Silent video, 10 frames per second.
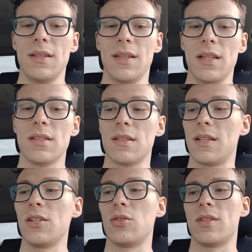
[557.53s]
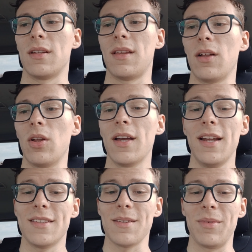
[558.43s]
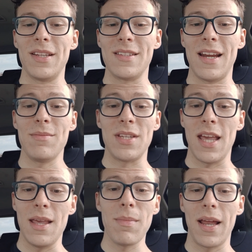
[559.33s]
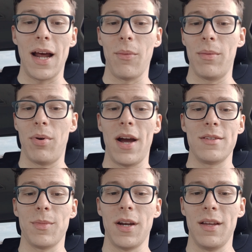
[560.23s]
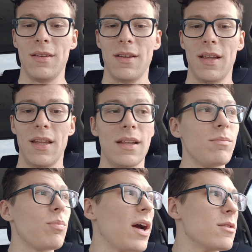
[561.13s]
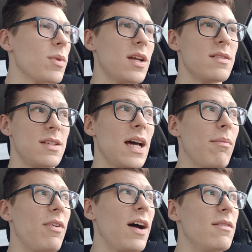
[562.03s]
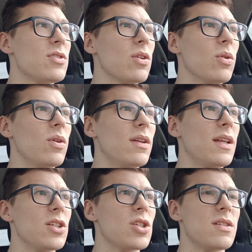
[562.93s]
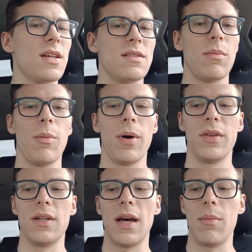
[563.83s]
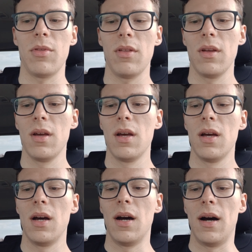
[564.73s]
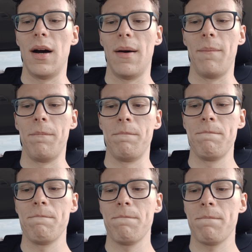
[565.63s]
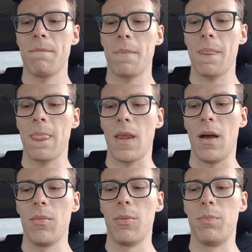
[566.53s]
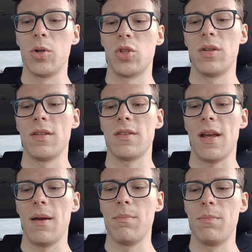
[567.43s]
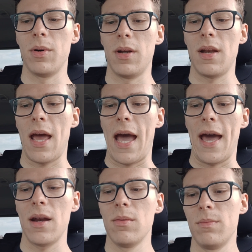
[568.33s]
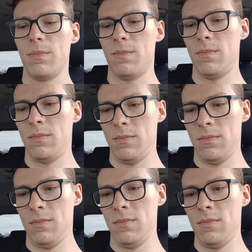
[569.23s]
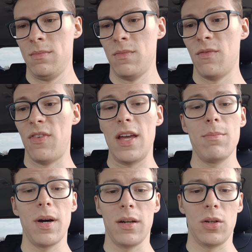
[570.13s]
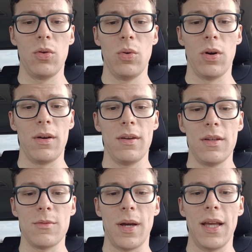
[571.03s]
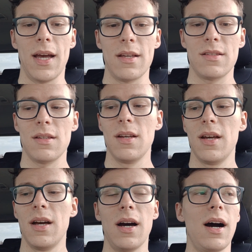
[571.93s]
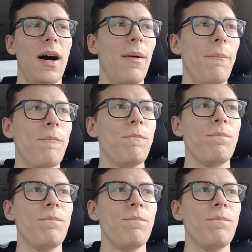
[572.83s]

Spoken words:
this is the interesting thing. Looking at some of these names, he might not win prize money. And that prize money is a top 5. So that should say something about the depth. I'm going to butcher this name, but Adam Vaidbancourt is my guess. Another